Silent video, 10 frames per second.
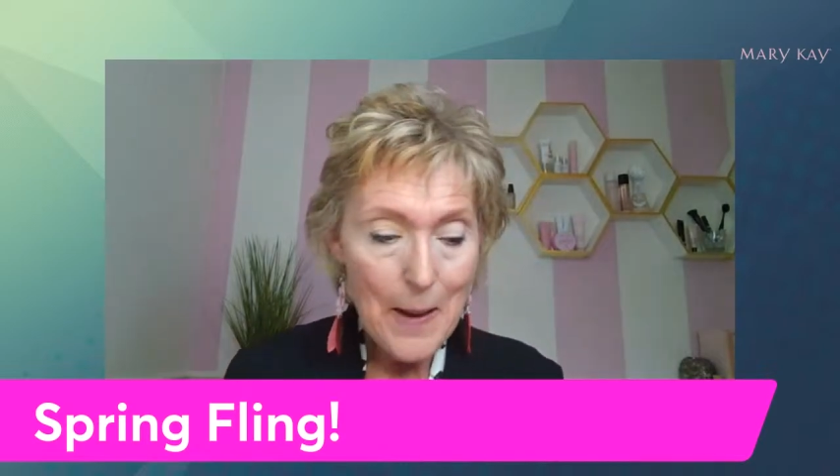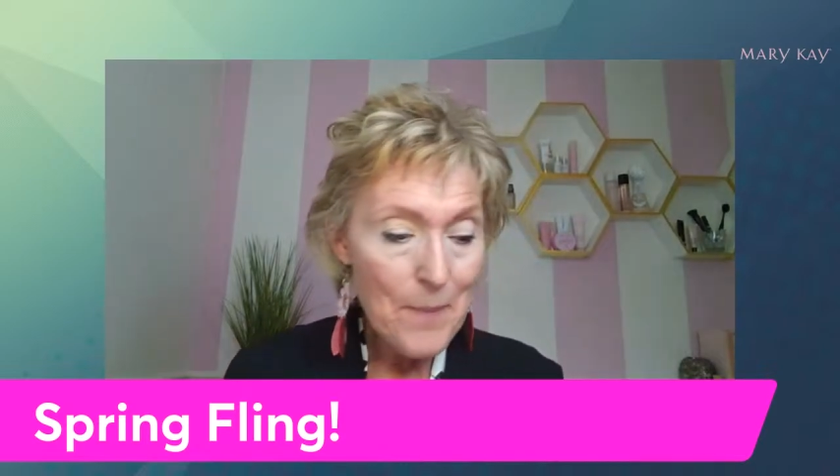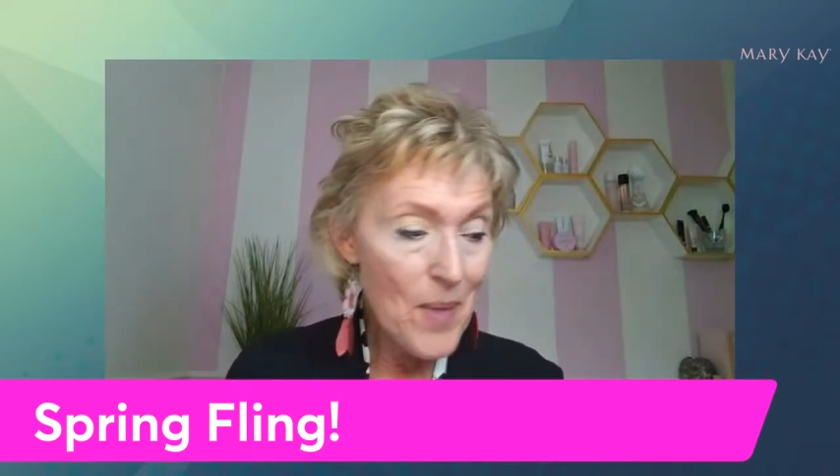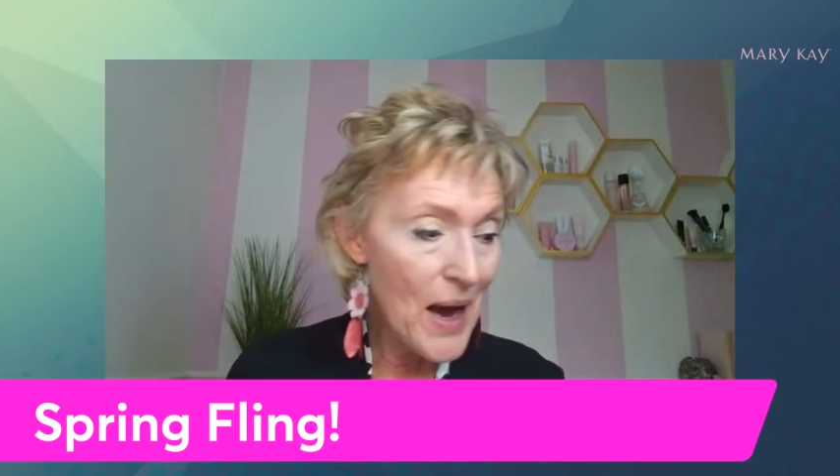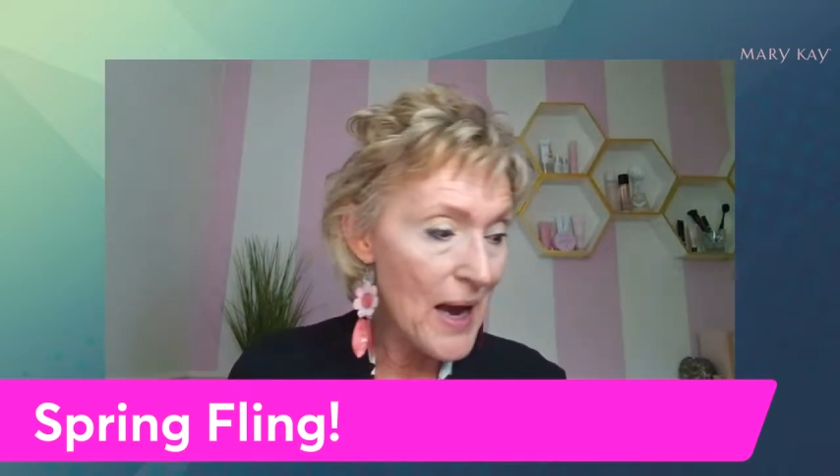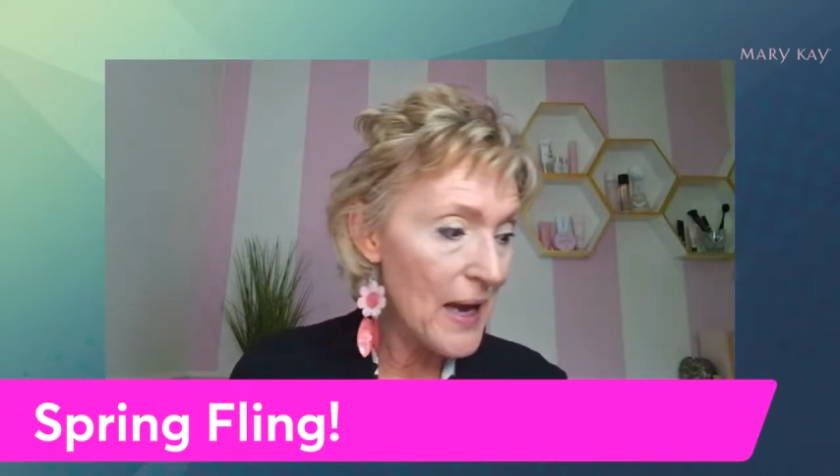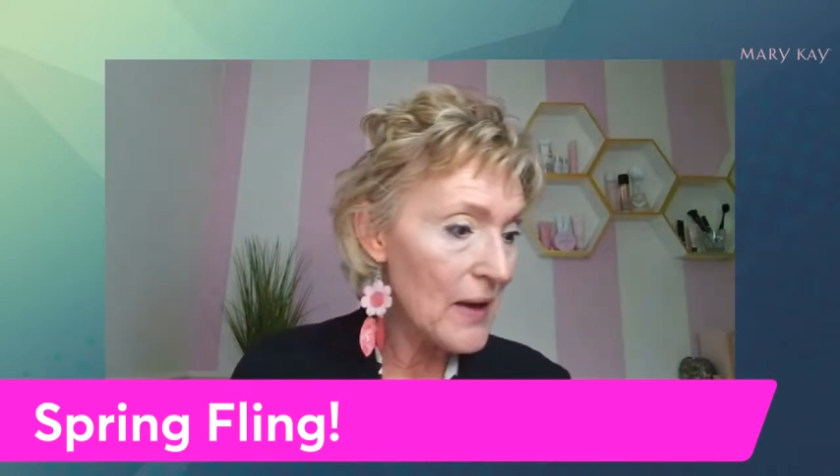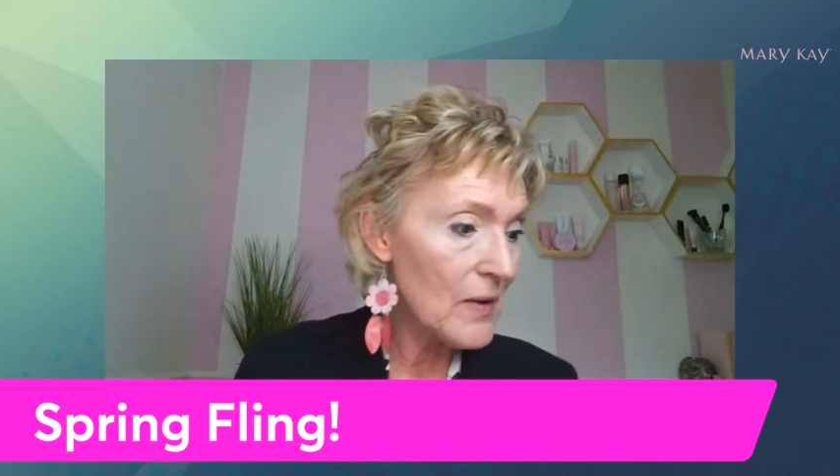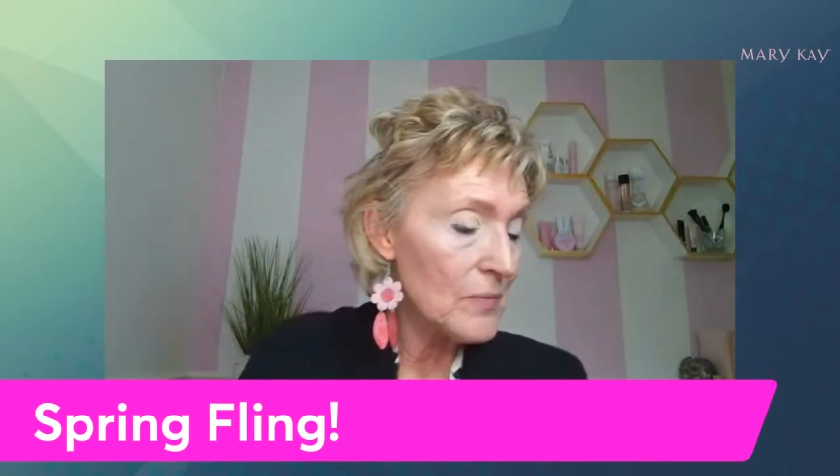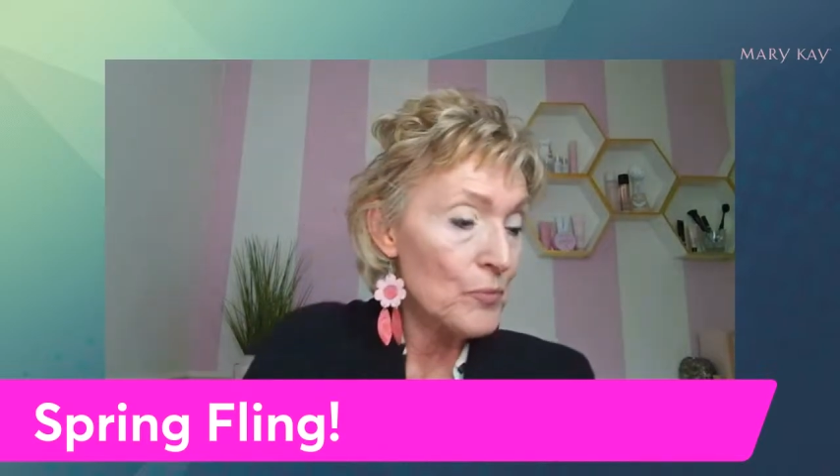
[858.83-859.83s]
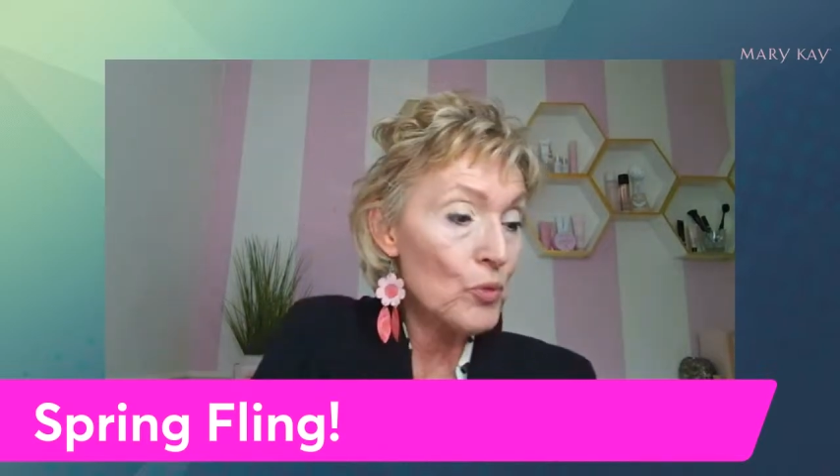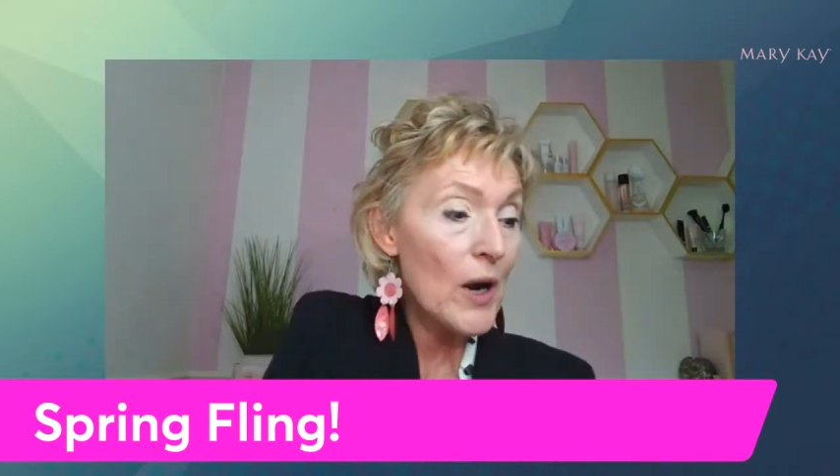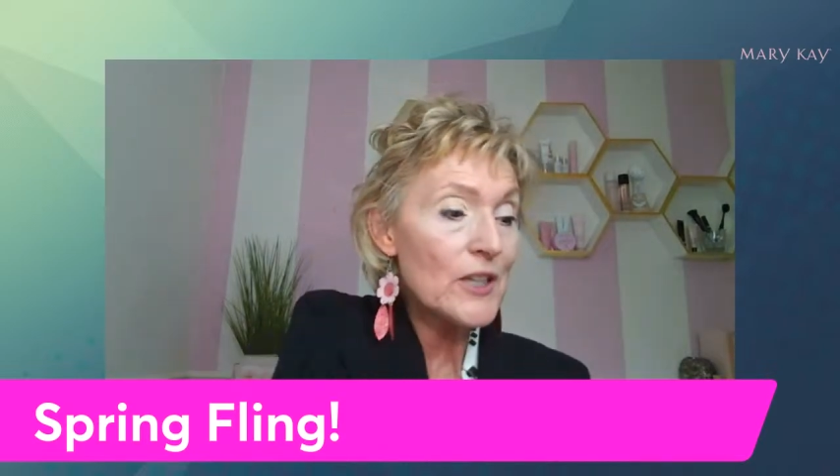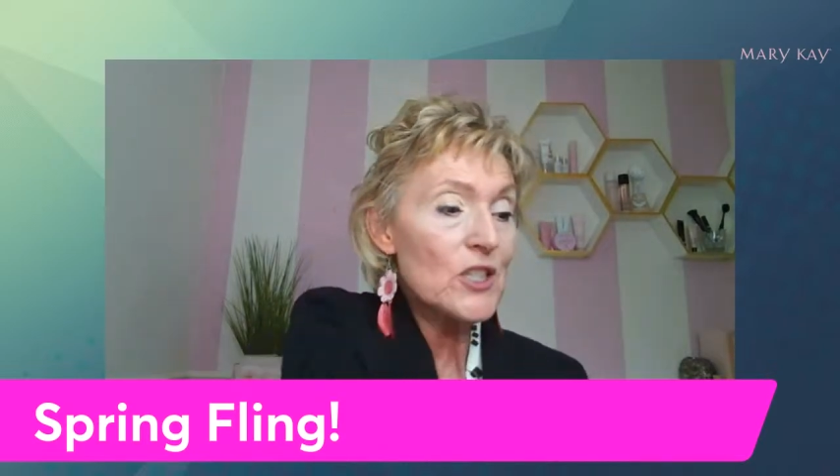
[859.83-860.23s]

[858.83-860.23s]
my brush